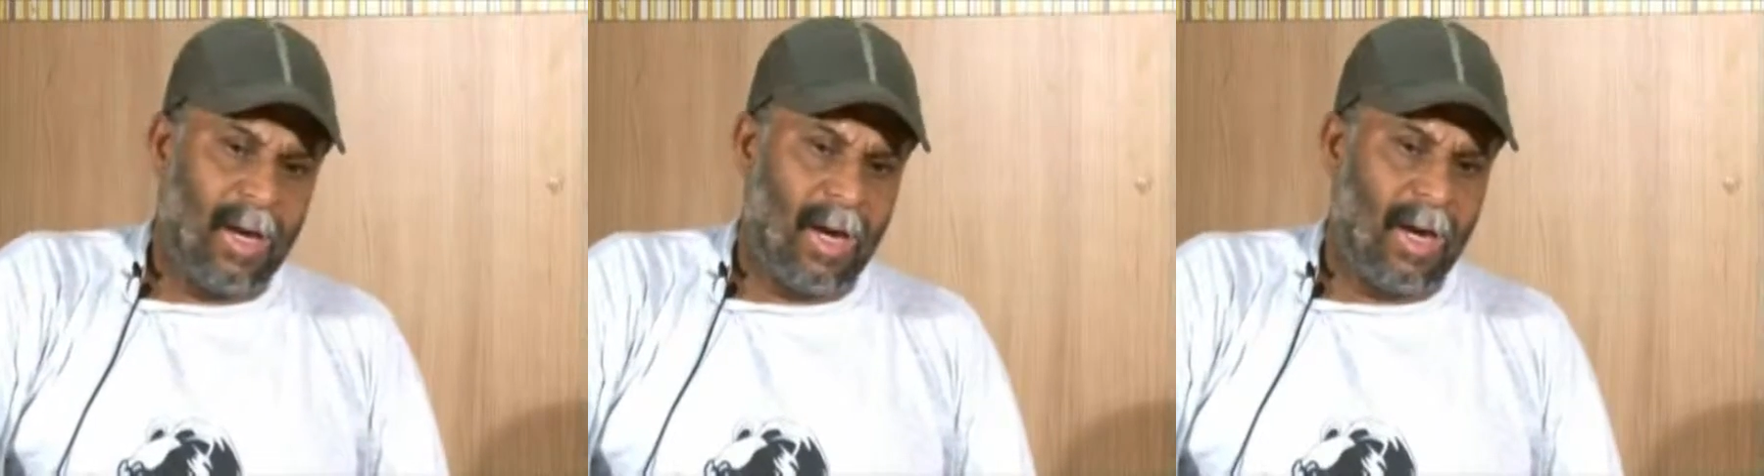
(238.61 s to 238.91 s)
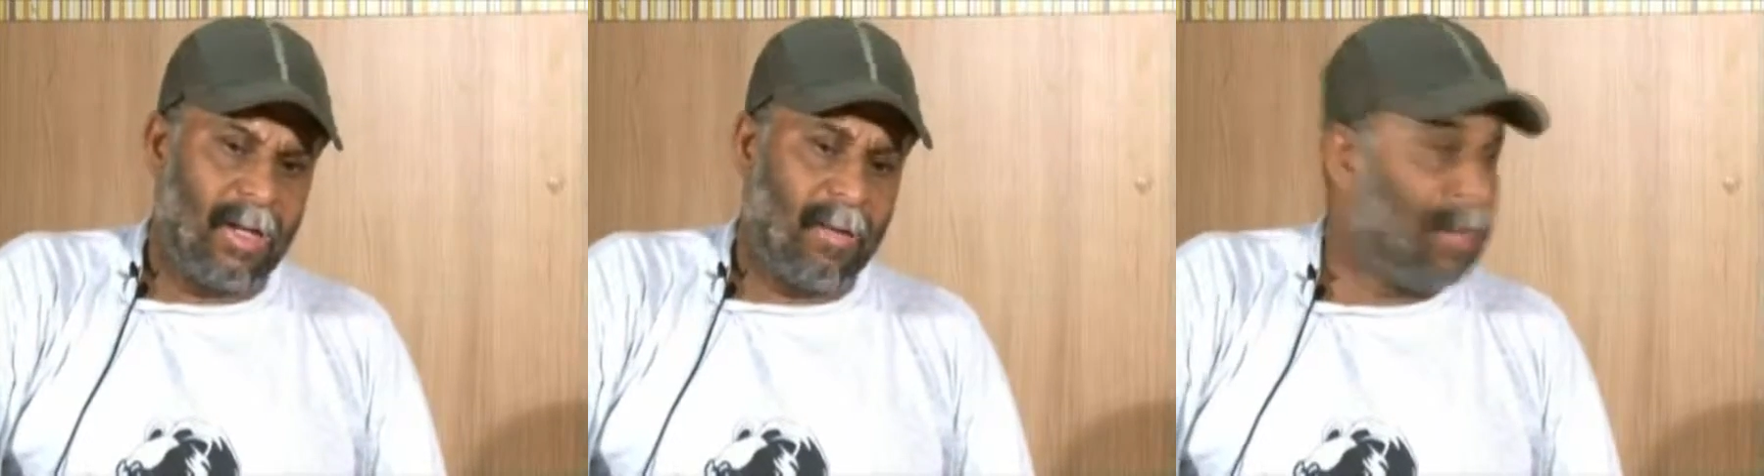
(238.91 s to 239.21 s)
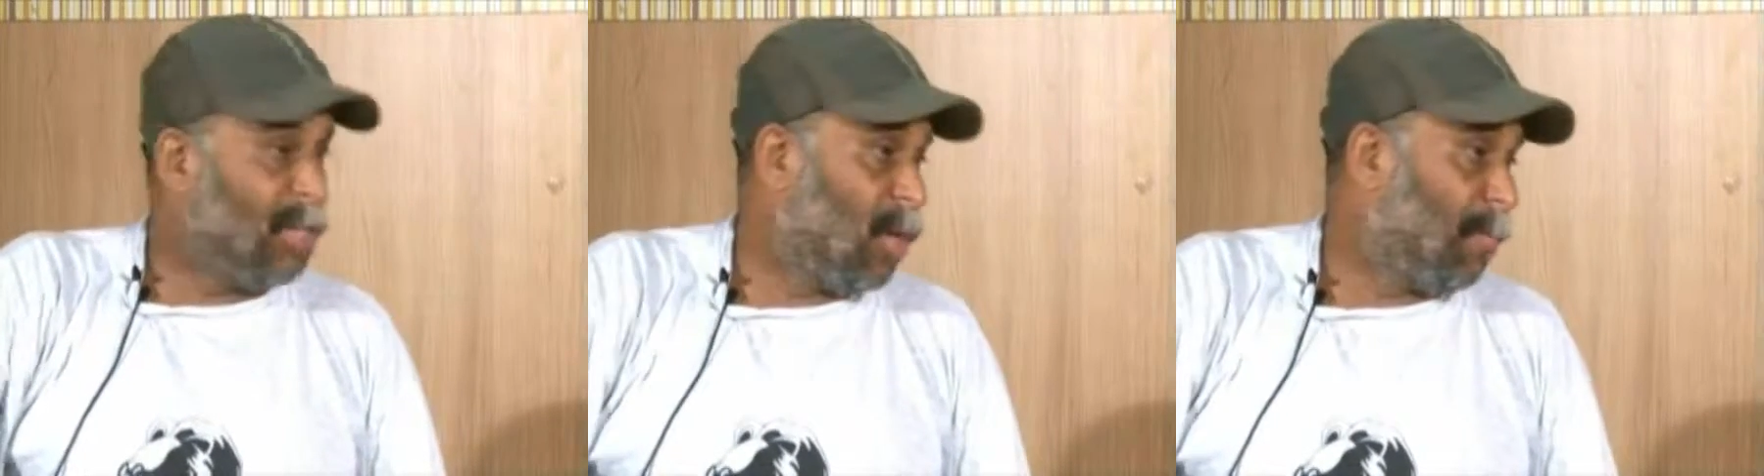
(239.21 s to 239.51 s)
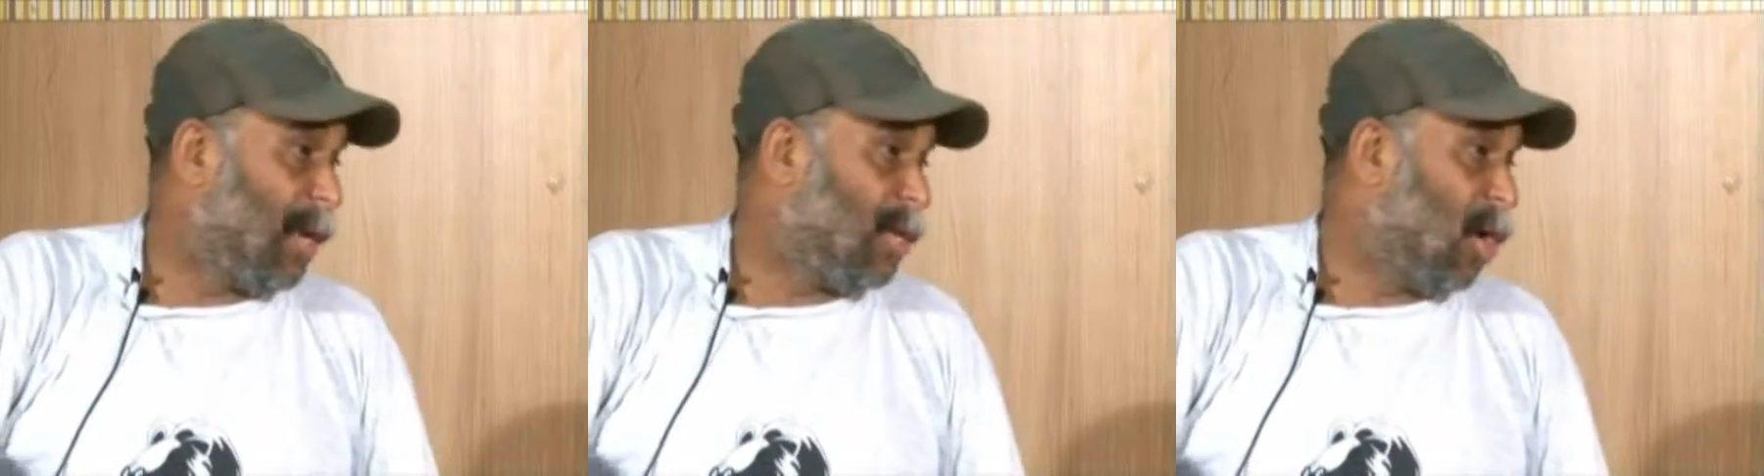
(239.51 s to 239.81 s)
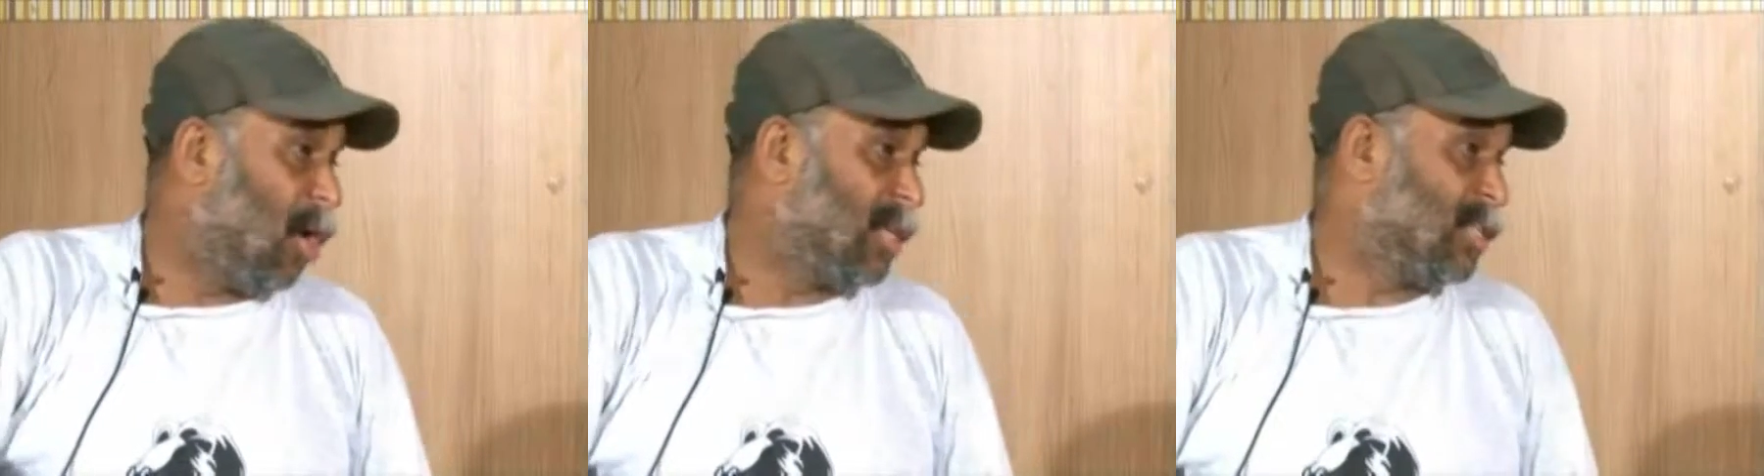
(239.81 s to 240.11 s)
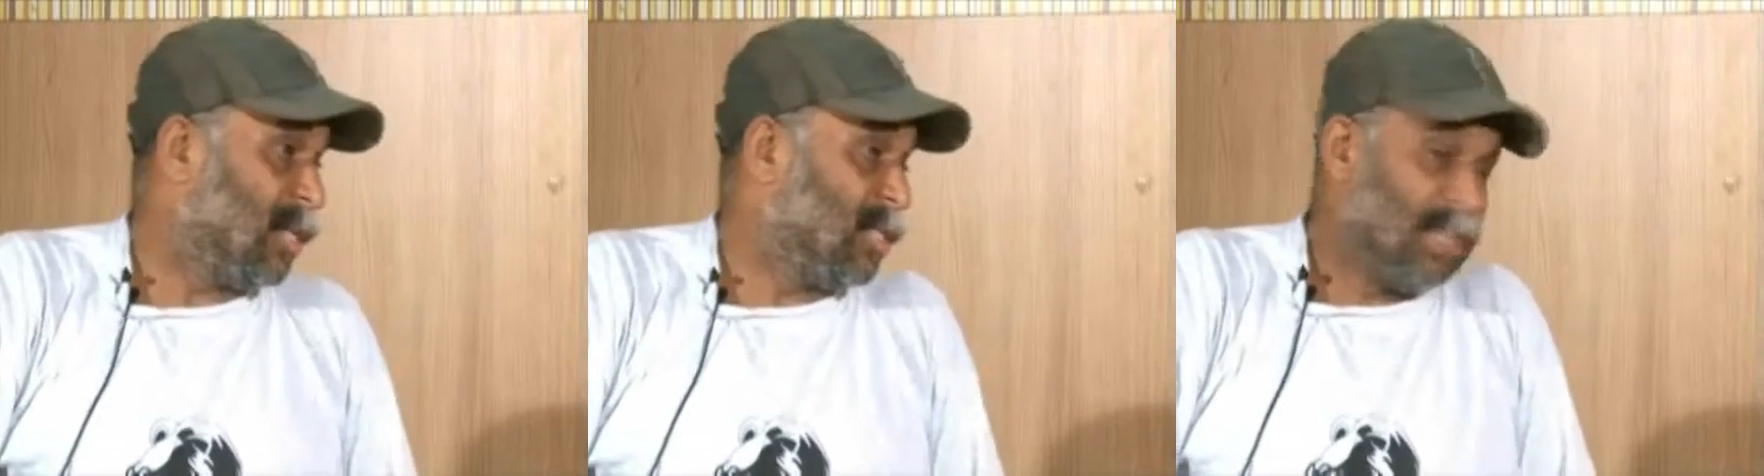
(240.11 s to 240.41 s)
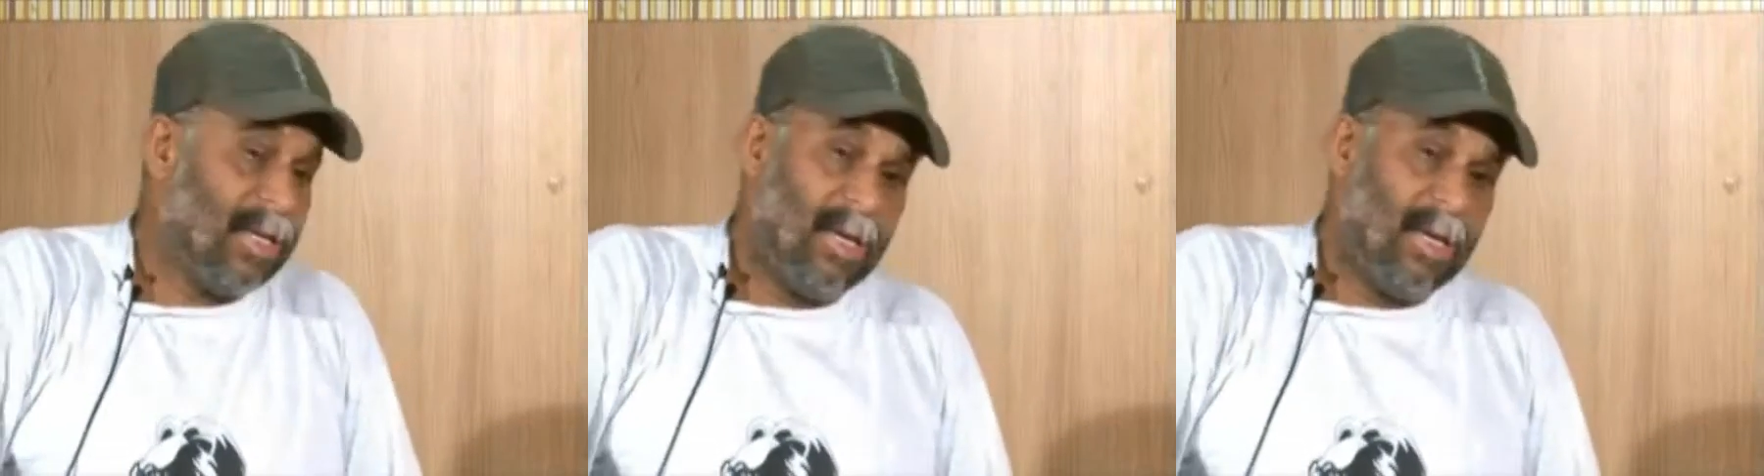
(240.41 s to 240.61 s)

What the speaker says: and the BJP and the RSS